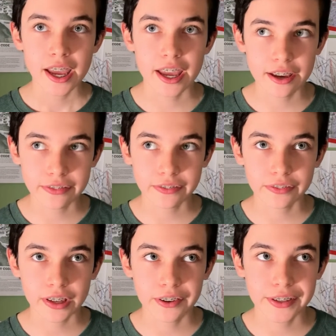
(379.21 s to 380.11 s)

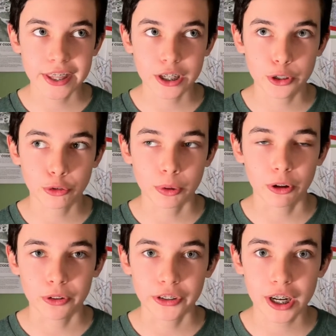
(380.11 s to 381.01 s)
If everything goes
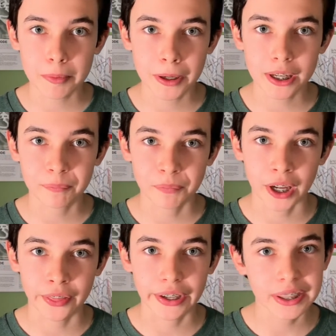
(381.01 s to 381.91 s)
well with timing,
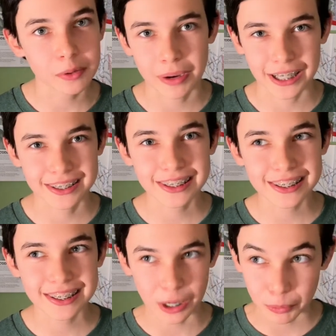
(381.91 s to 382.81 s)
unlike the
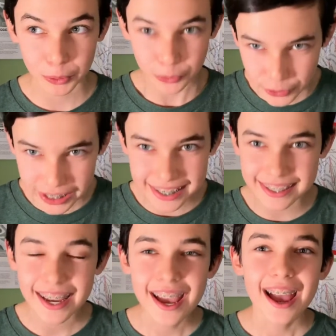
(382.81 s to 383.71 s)
past couple of
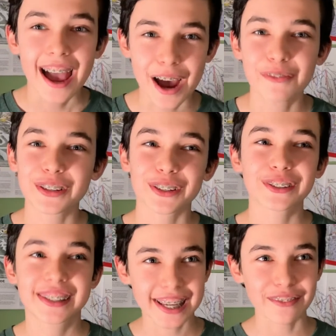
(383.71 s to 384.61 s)
weeks,
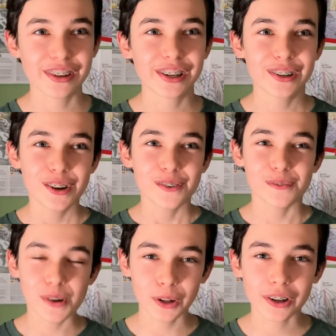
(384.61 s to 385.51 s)
episode 7
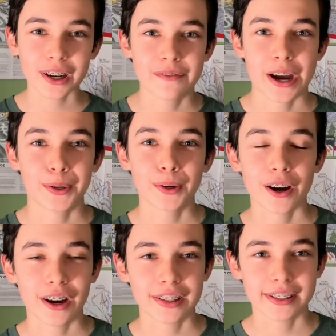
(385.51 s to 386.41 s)
will come out
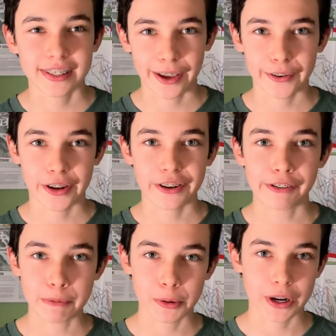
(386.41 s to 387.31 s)
on Saturday,
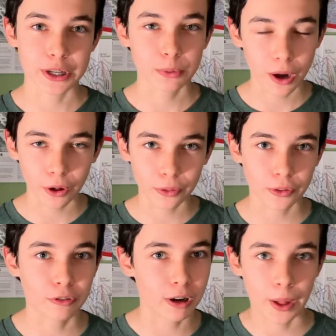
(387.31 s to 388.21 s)
February 12th,
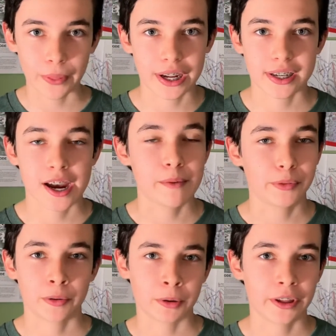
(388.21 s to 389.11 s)
around that time,
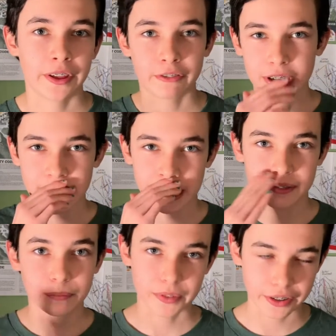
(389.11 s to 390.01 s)
somewhere in that
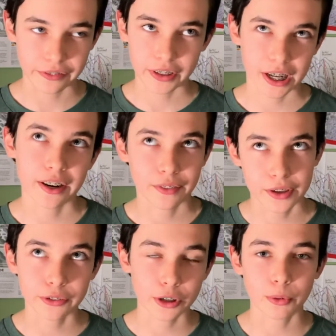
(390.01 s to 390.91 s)
weekend, if, again,
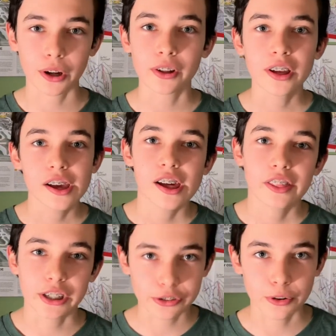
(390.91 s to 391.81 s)
things go well.
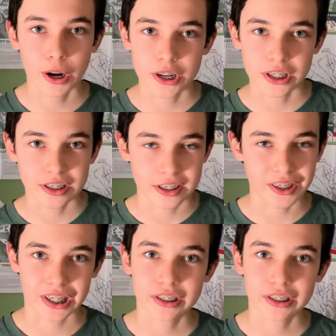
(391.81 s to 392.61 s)
Thanks for watching. See you next